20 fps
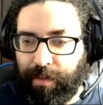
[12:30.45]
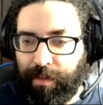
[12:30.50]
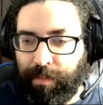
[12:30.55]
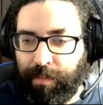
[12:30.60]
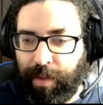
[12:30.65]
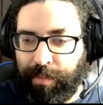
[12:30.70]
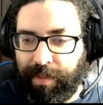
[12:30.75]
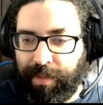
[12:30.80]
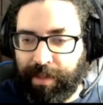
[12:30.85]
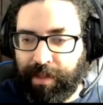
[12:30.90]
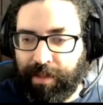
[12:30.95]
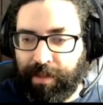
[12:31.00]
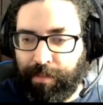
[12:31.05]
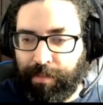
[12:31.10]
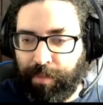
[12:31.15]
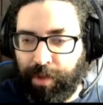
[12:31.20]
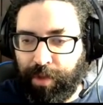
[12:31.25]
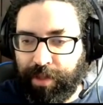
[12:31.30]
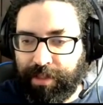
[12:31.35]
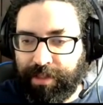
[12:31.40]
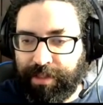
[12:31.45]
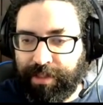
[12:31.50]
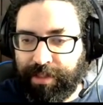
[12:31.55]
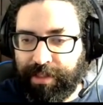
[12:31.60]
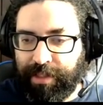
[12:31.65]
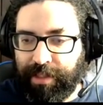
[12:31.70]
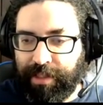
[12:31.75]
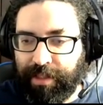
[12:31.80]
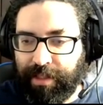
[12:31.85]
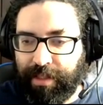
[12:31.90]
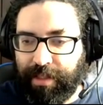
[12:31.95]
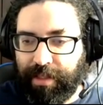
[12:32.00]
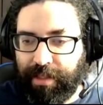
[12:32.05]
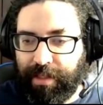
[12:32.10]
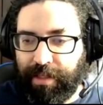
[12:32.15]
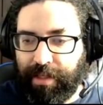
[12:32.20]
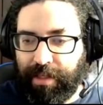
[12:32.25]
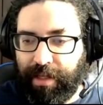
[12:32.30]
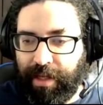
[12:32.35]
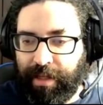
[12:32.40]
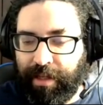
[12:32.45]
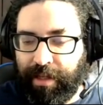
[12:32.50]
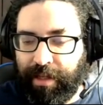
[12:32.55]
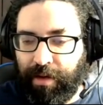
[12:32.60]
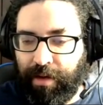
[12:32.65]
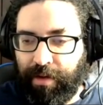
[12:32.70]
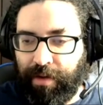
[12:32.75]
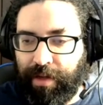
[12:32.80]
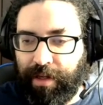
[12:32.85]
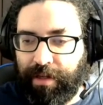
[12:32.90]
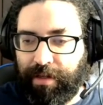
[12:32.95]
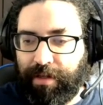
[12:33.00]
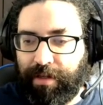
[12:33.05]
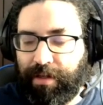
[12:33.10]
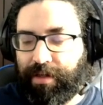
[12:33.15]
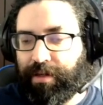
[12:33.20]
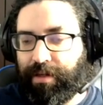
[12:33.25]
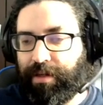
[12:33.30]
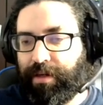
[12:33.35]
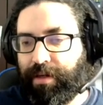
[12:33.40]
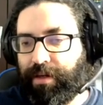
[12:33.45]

remember that our point C and L here